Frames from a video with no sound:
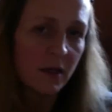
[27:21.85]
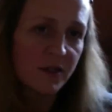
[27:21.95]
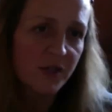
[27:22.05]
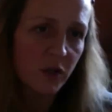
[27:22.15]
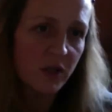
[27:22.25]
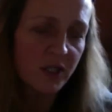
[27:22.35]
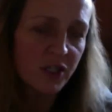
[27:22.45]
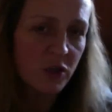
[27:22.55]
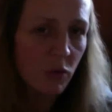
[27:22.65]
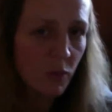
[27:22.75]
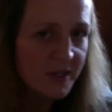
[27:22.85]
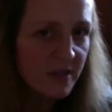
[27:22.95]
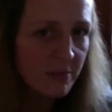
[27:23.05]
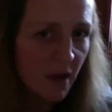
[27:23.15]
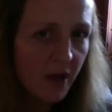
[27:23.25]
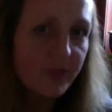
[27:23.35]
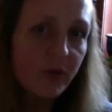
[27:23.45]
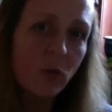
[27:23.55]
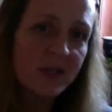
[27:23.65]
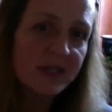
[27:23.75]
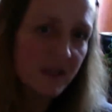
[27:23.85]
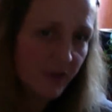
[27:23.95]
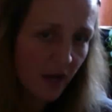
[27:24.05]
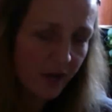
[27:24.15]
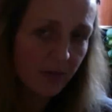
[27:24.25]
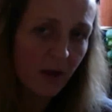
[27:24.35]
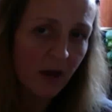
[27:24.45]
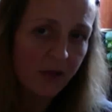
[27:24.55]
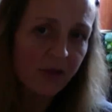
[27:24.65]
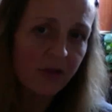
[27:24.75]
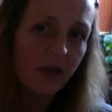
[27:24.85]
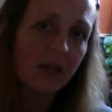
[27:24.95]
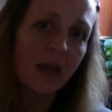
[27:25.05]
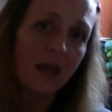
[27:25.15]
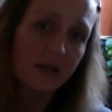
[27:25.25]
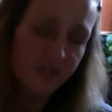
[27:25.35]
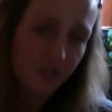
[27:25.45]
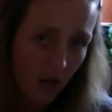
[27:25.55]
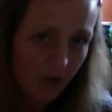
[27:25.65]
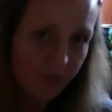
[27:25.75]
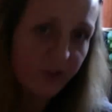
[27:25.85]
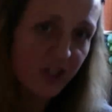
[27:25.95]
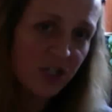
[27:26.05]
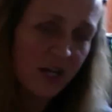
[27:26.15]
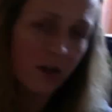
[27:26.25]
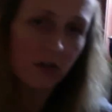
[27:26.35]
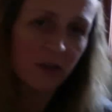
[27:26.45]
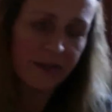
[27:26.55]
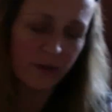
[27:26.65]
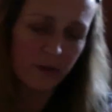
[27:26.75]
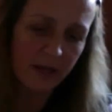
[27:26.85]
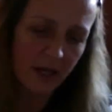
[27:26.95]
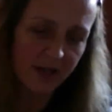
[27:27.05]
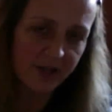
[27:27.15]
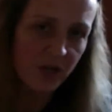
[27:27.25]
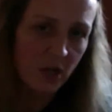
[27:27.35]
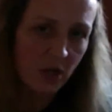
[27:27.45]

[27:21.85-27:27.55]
So you need to do it once a month or once every other month and start flushing out your liver, because,